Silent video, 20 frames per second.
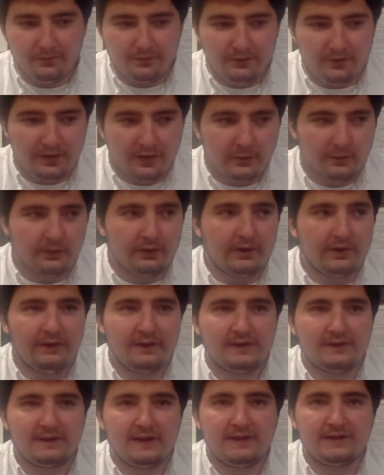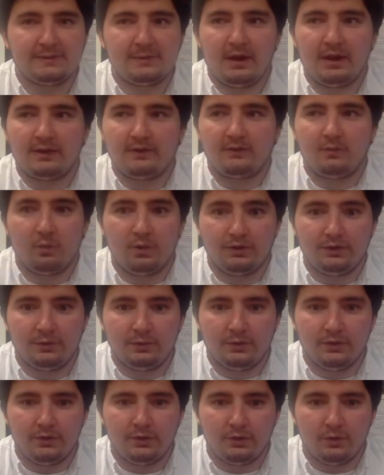they were in this tight spot of what do
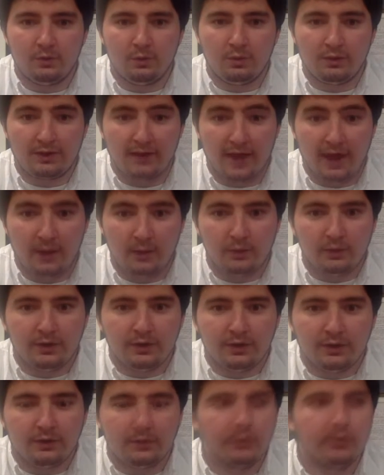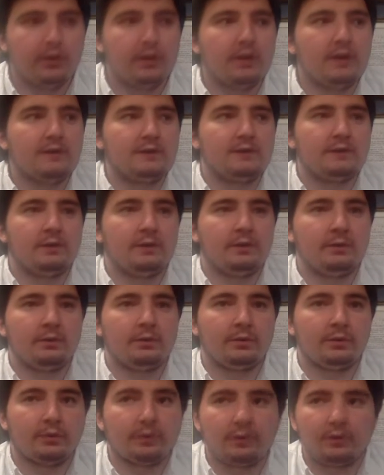we do, what can we do? So they
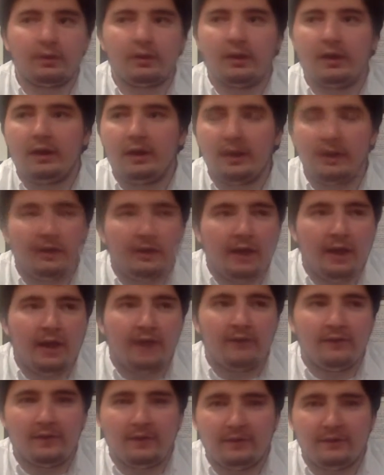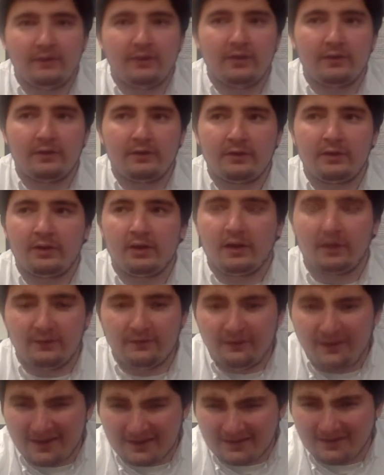were very, very
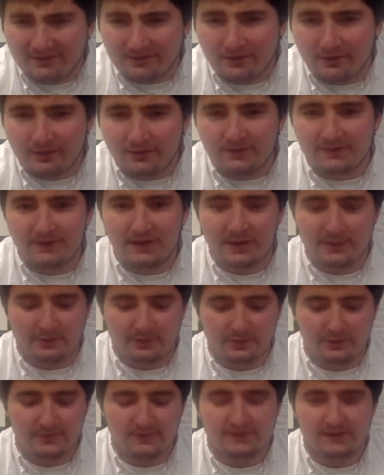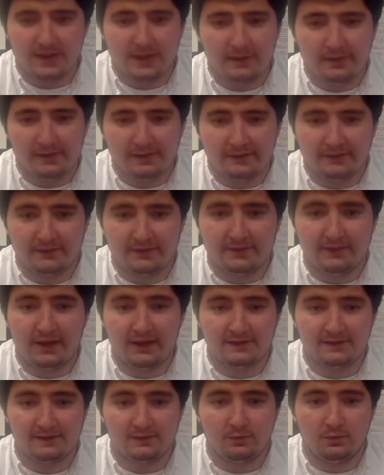ineffective during this time period to stop anything that the
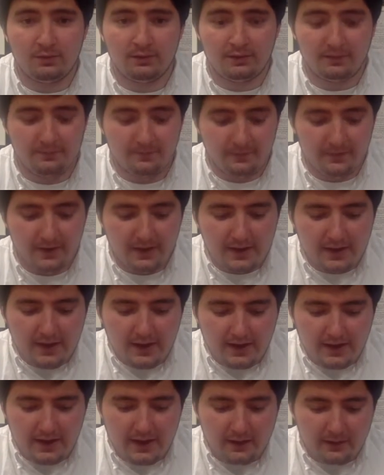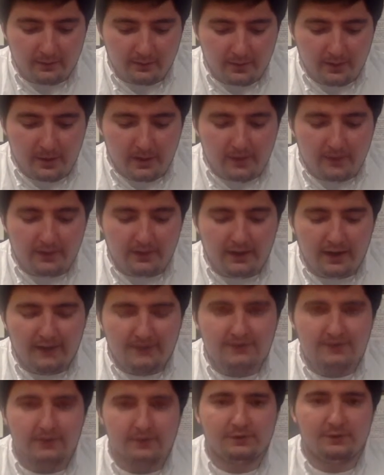Nazis wanted. Now, the
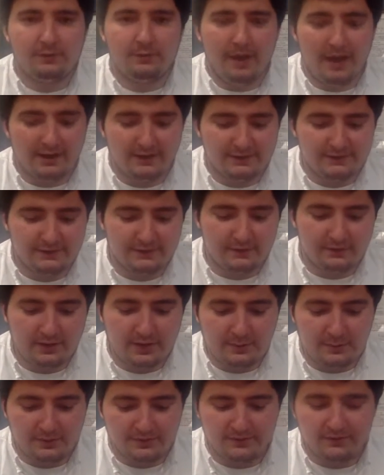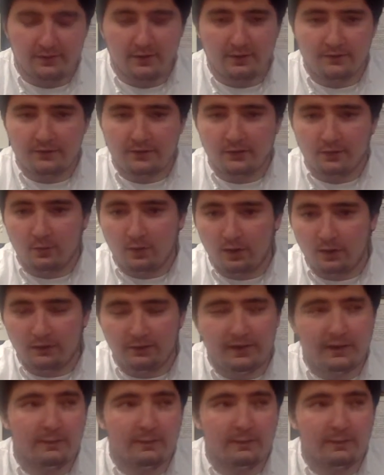Nazis also balanced their image very, very well. They